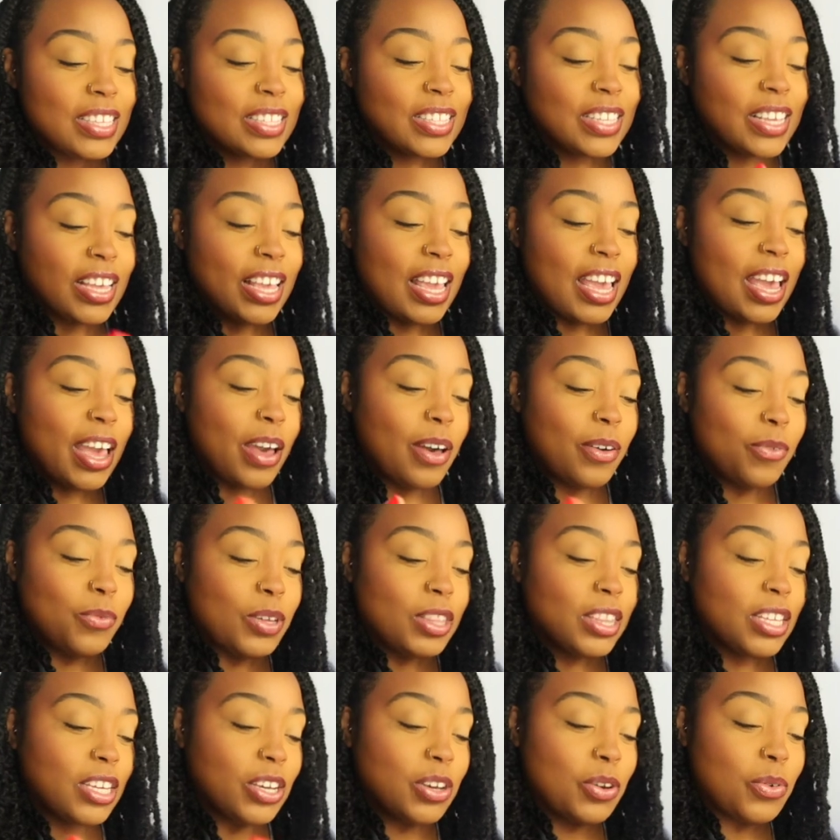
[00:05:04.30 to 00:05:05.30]
so yeah,
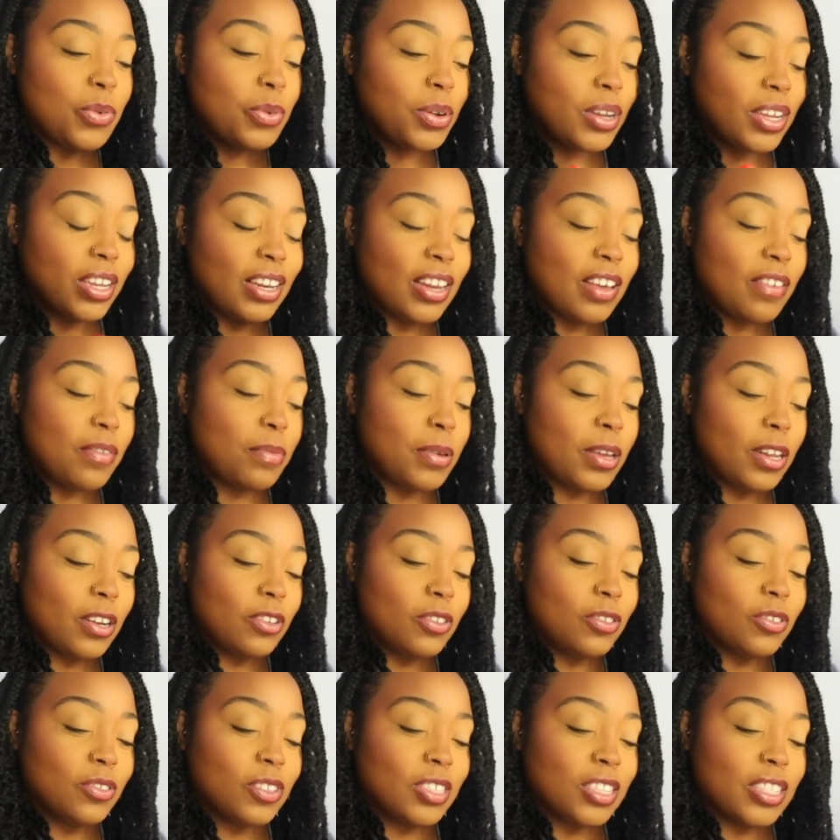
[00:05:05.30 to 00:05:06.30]
with the Queen of
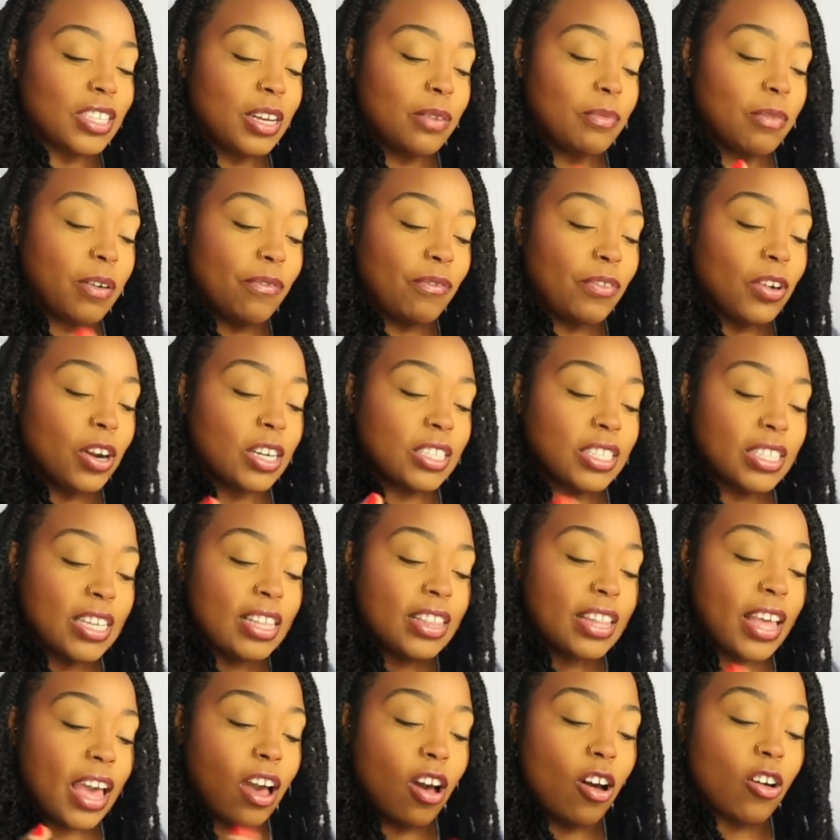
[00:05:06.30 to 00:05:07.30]
Pentacles in reverse.
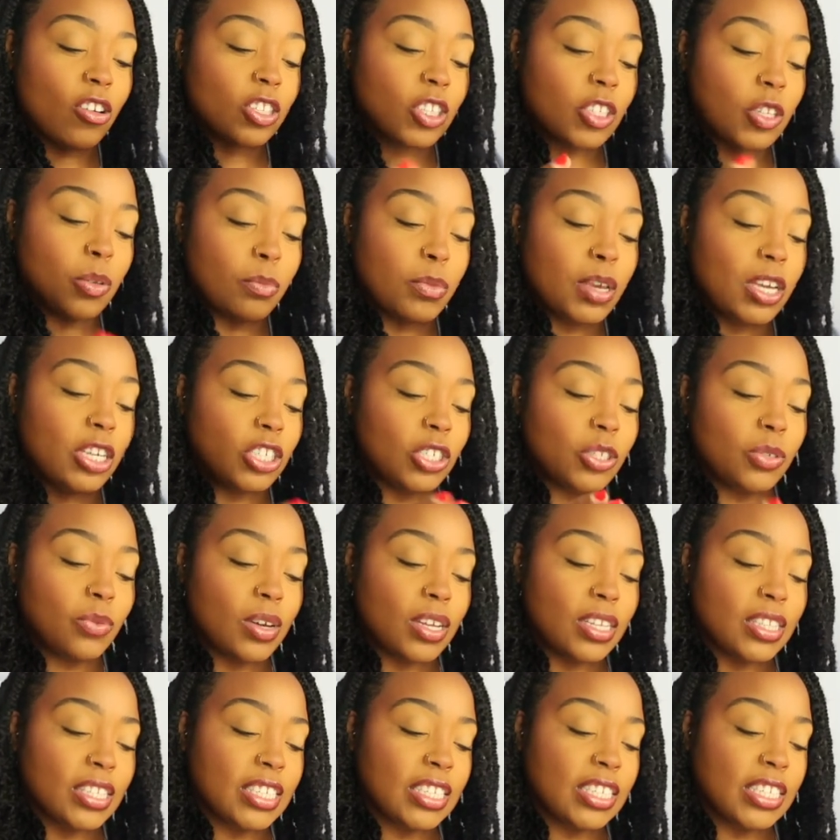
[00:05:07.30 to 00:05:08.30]
And that also made you
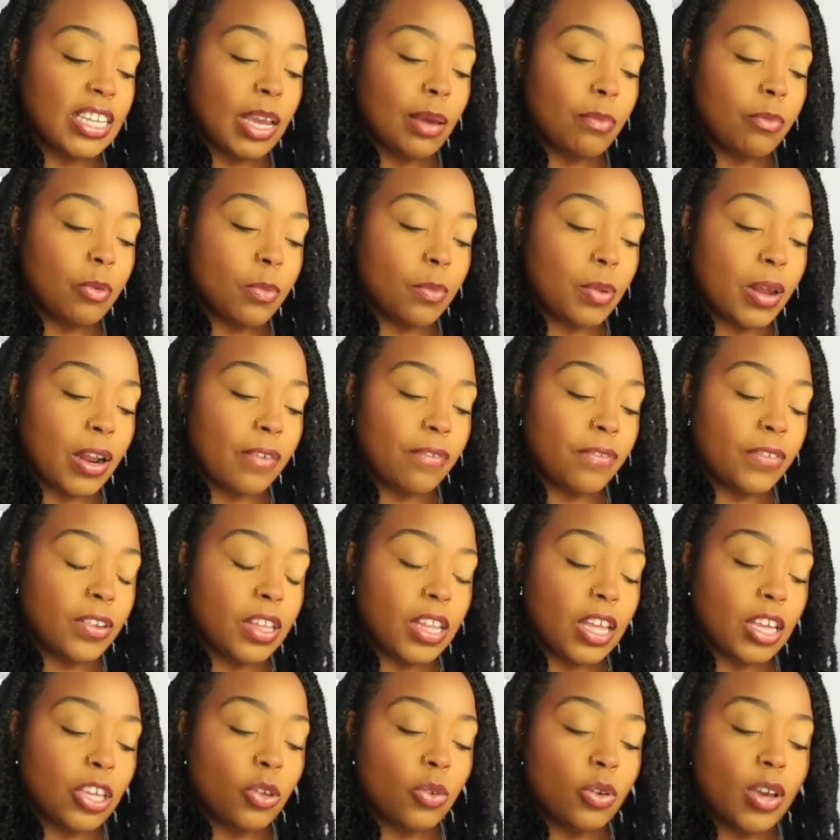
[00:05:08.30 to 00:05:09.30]
unstable. But I
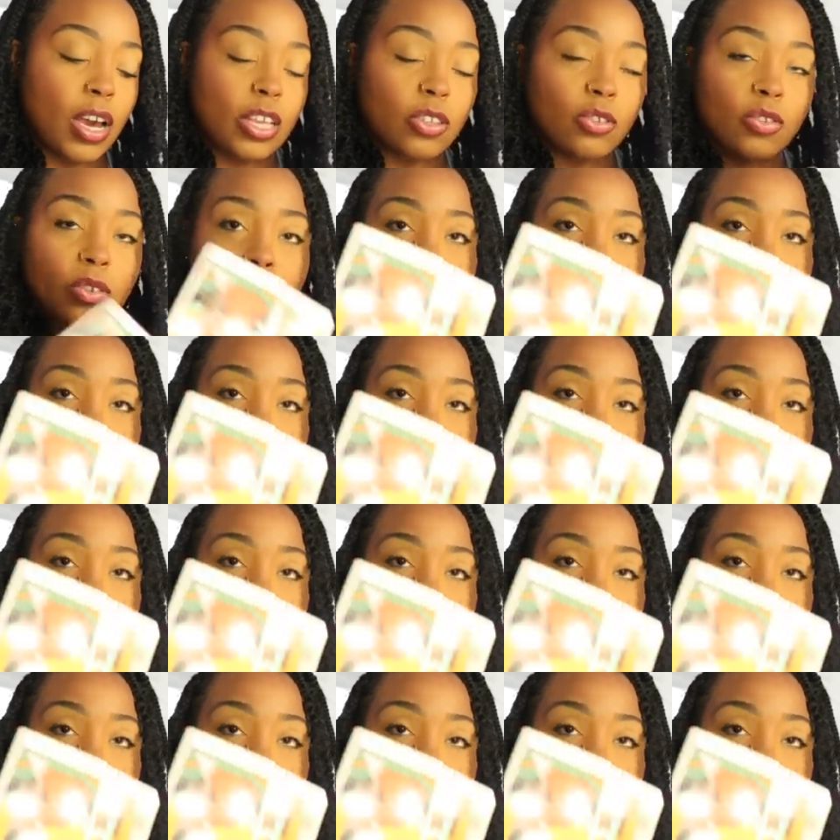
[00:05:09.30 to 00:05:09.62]
feel like you guys